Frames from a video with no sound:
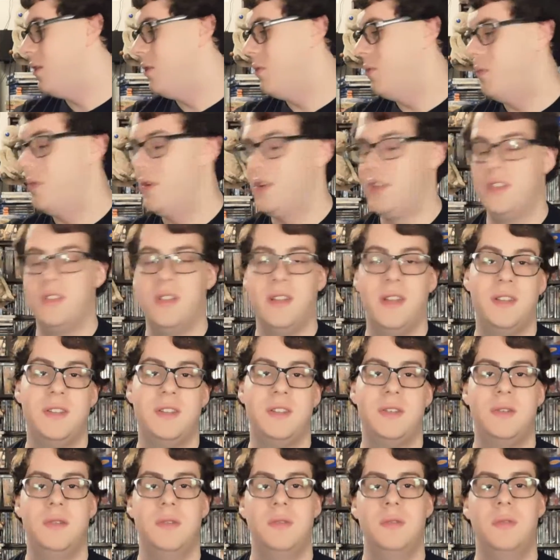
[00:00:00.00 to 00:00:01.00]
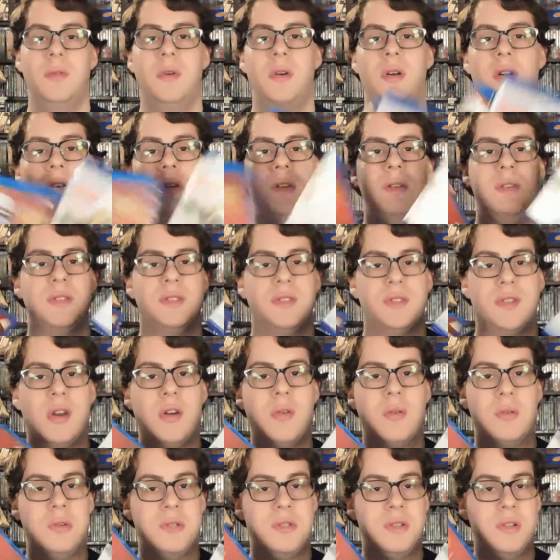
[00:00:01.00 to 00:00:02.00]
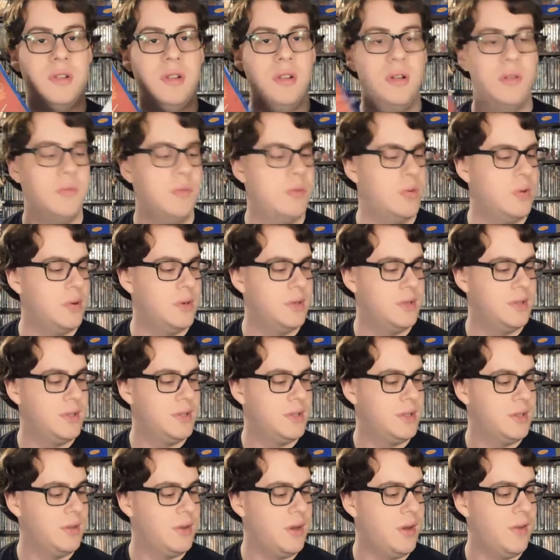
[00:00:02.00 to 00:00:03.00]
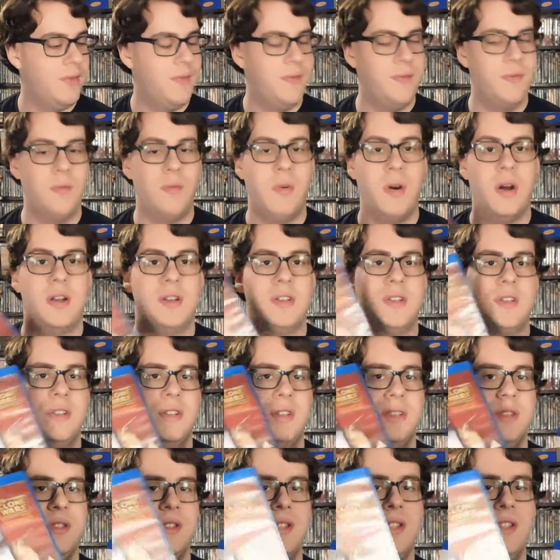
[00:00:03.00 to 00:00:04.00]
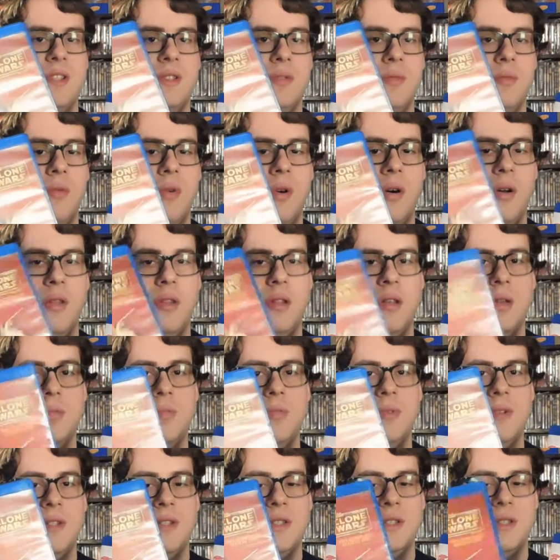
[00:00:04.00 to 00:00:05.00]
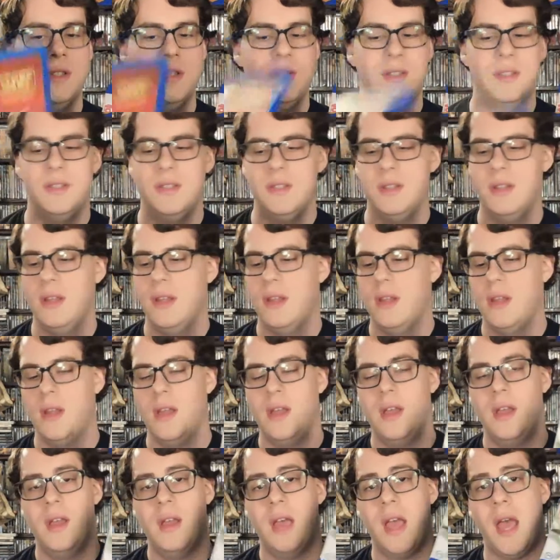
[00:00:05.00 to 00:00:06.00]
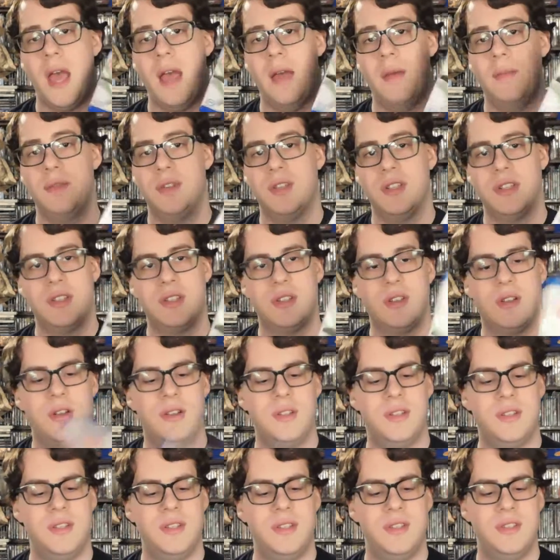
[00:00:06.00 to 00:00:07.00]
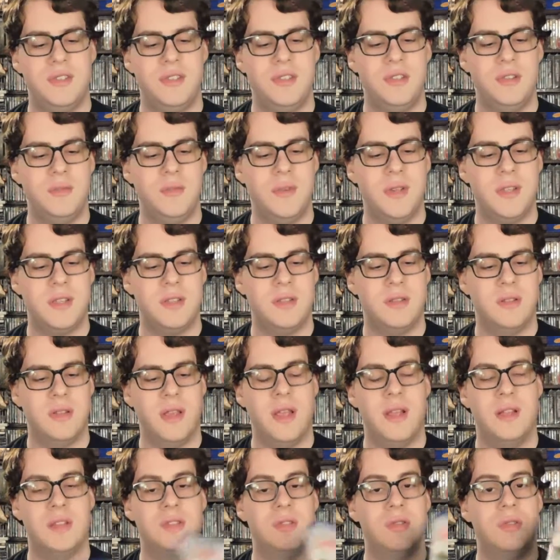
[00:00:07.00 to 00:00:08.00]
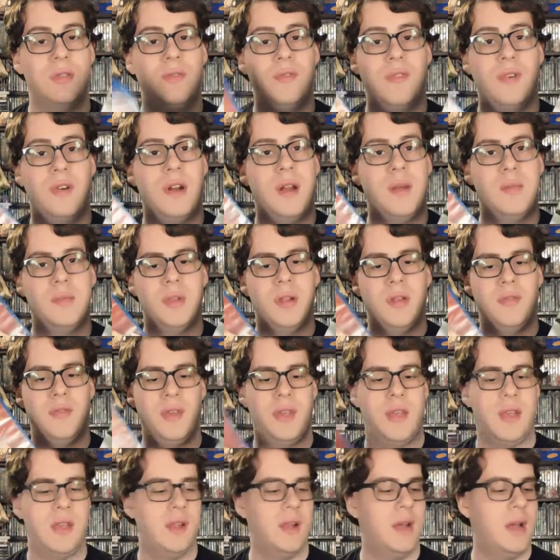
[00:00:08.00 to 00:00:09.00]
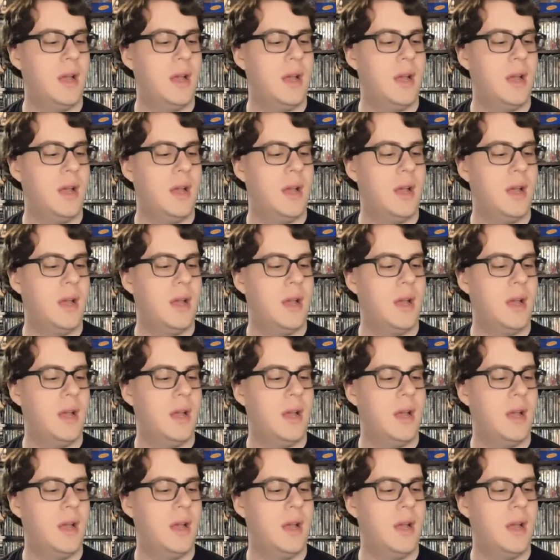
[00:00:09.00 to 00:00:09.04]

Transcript: Which led to Star Wars The Clone Wars. So I've watched Season 1, the complete season. I've just started Season 2 recently, and so far I'm loving it.